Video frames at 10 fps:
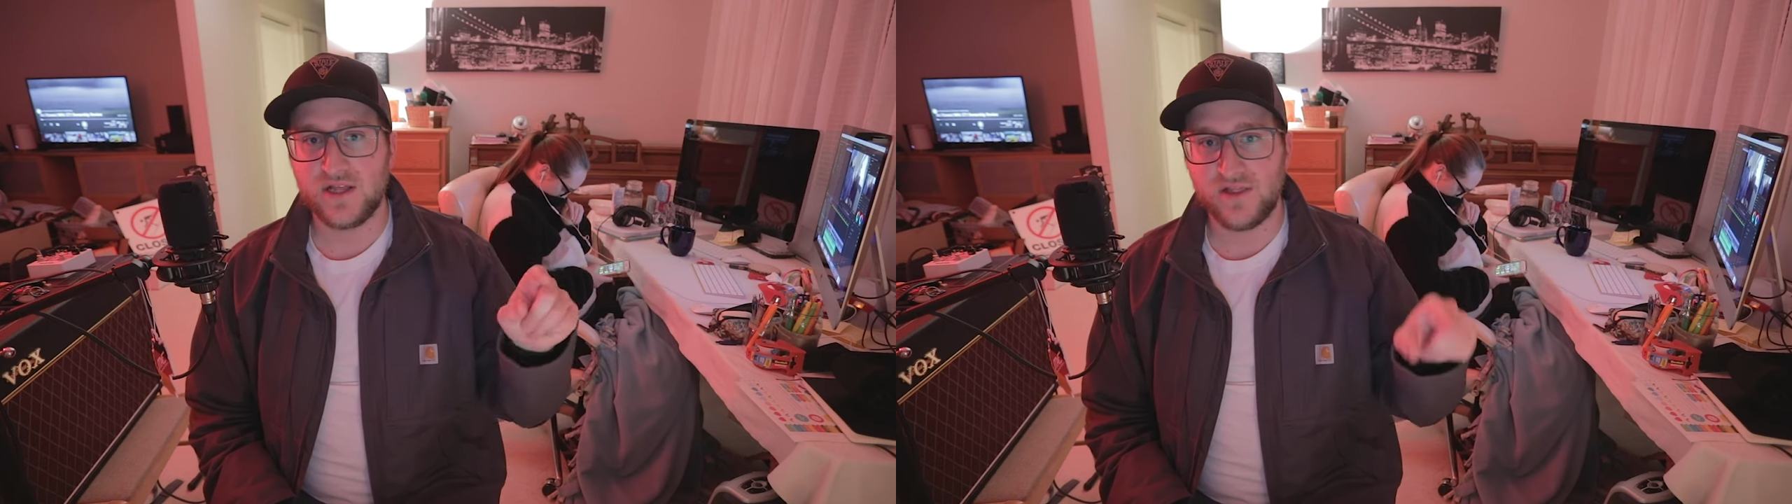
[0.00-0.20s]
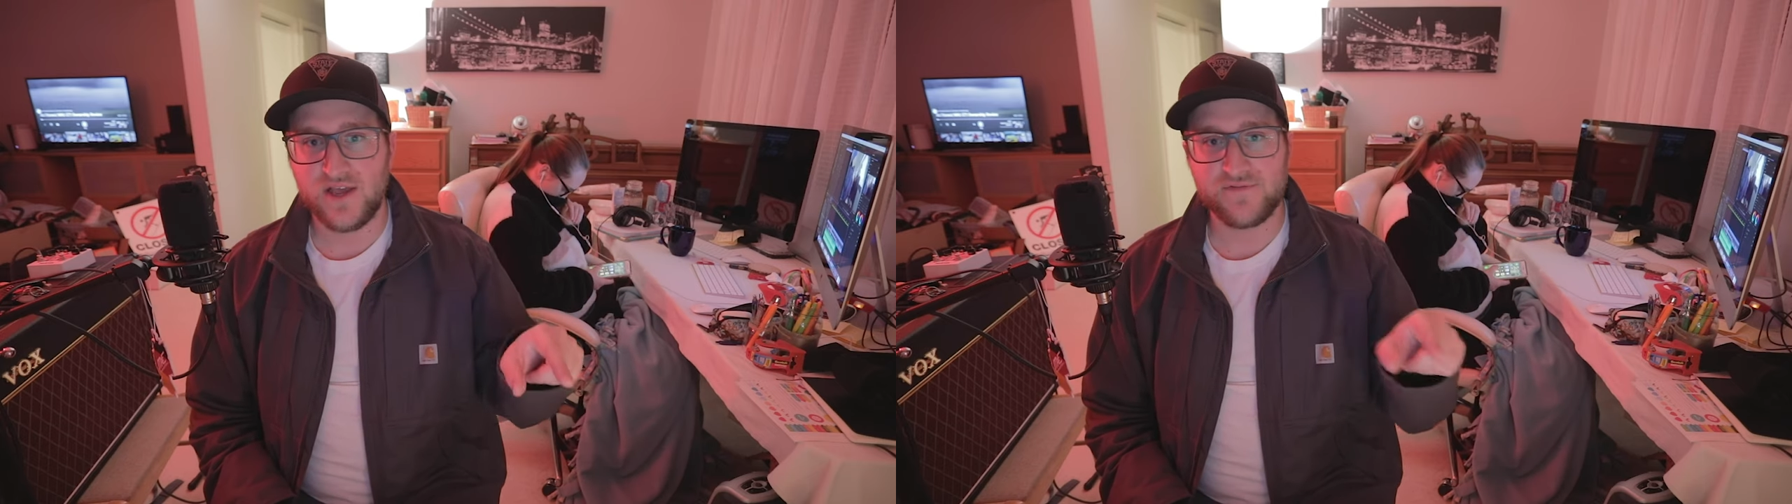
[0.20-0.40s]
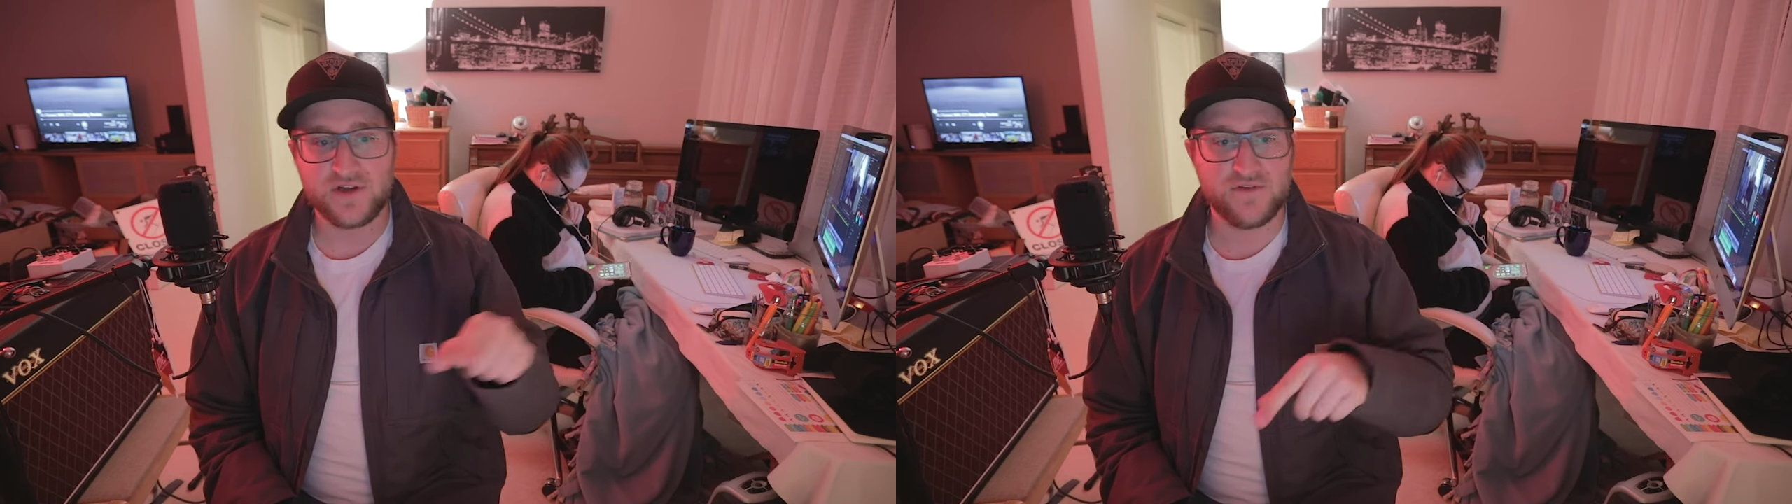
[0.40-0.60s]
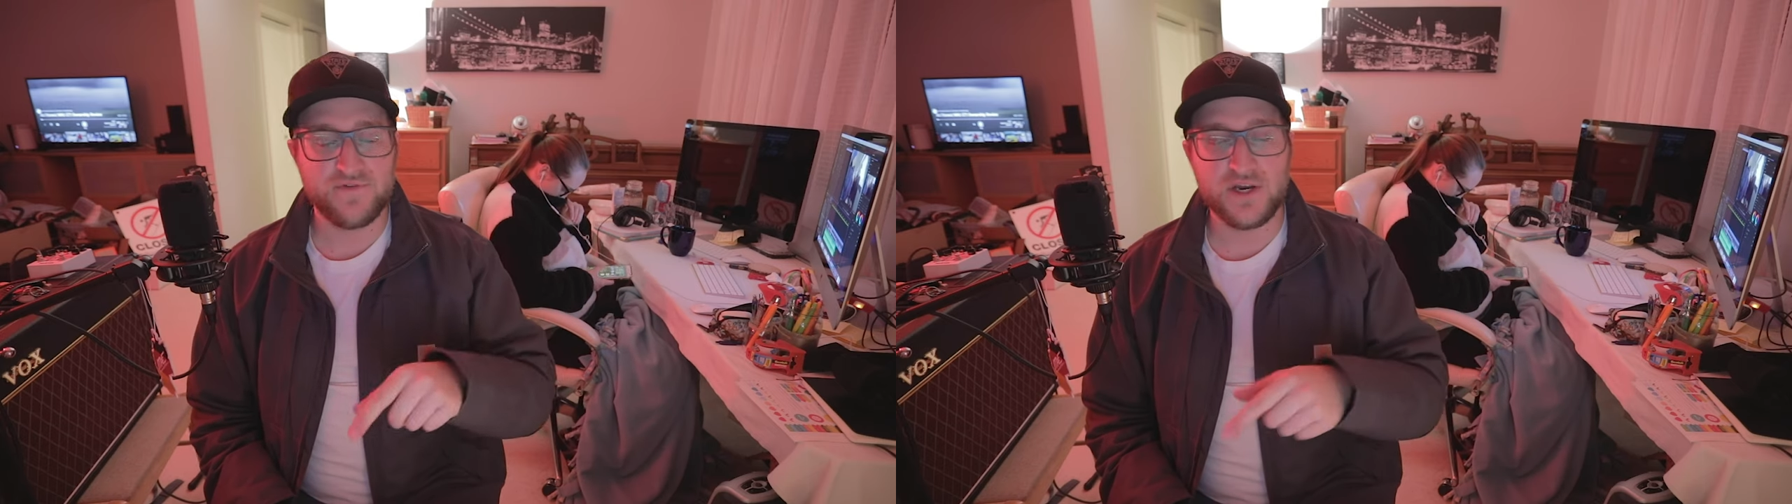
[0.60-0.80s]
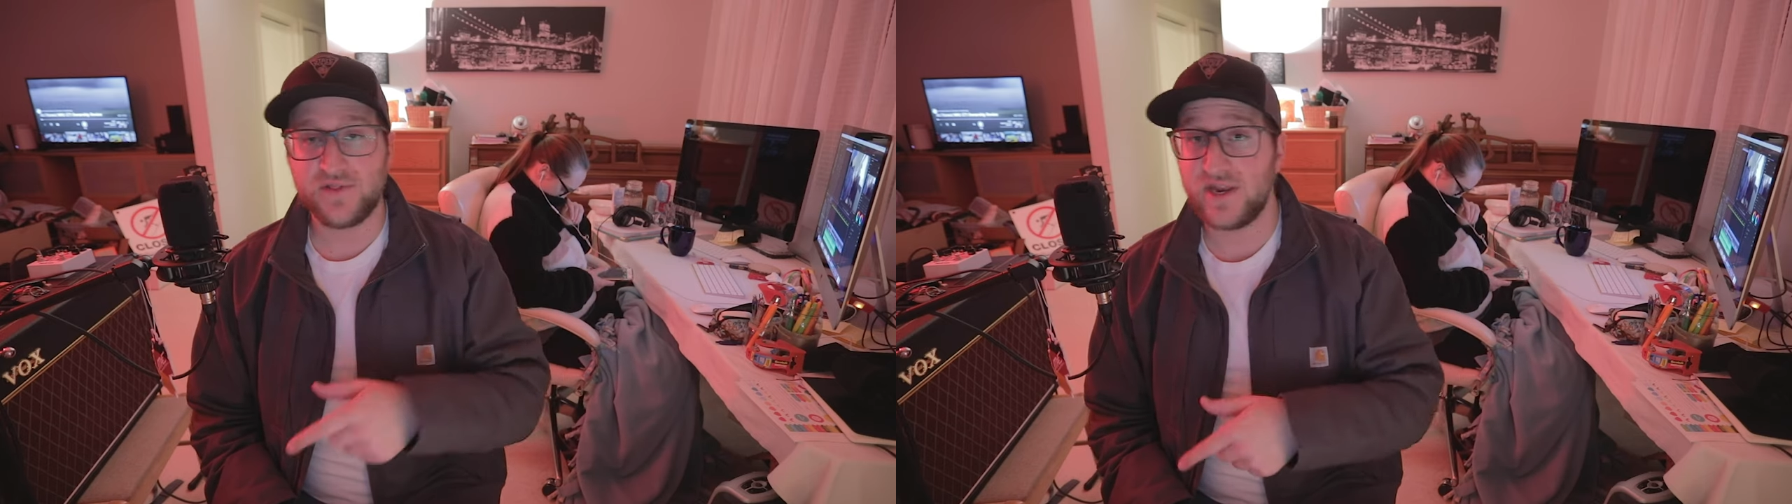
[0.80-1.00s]
left on the
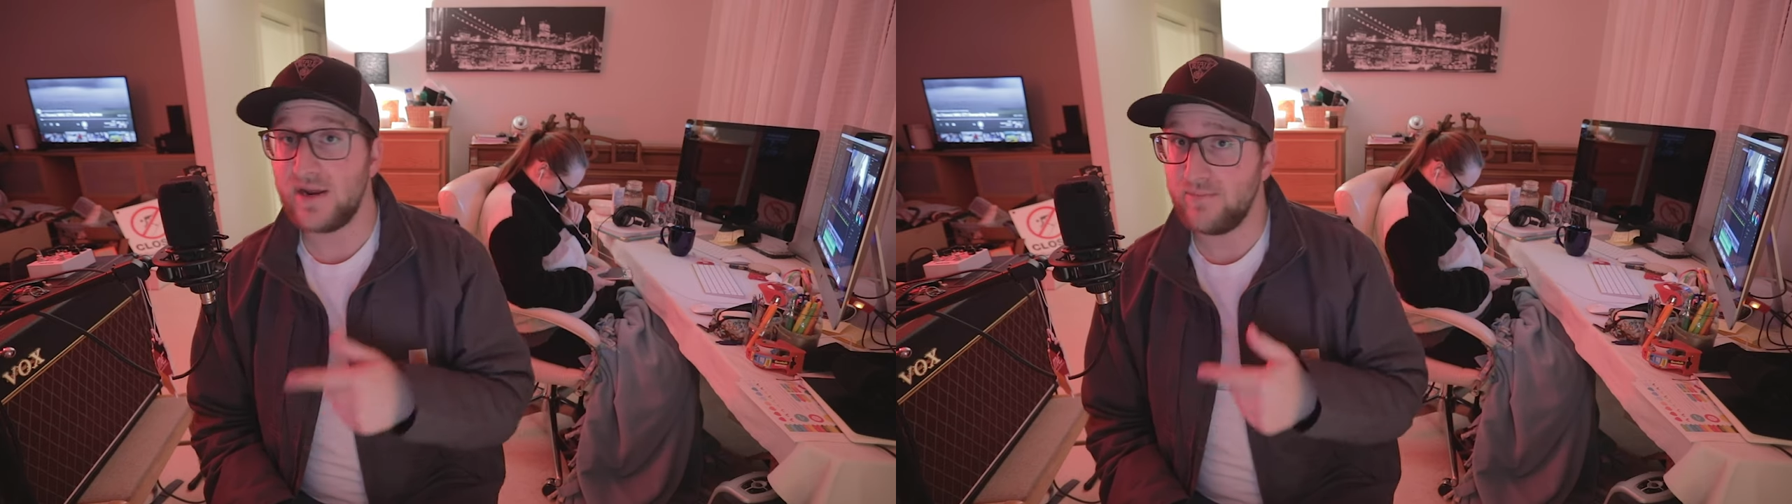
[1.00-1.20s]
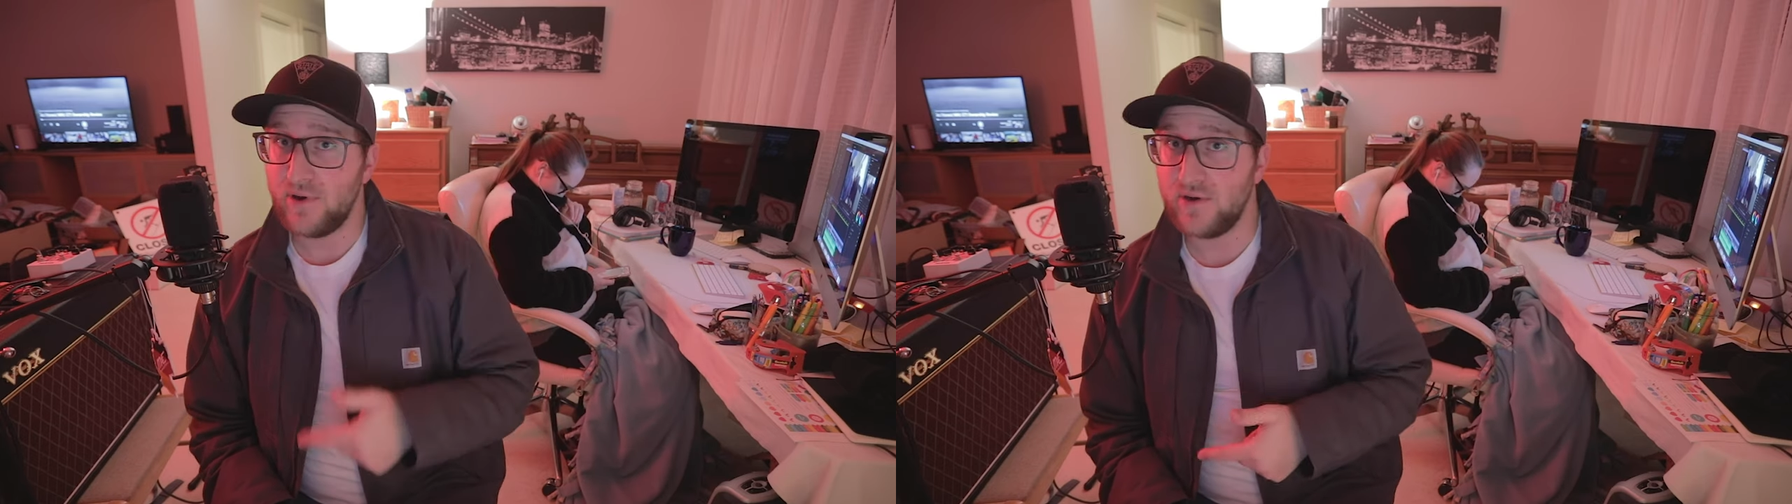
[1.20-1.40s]
video that I had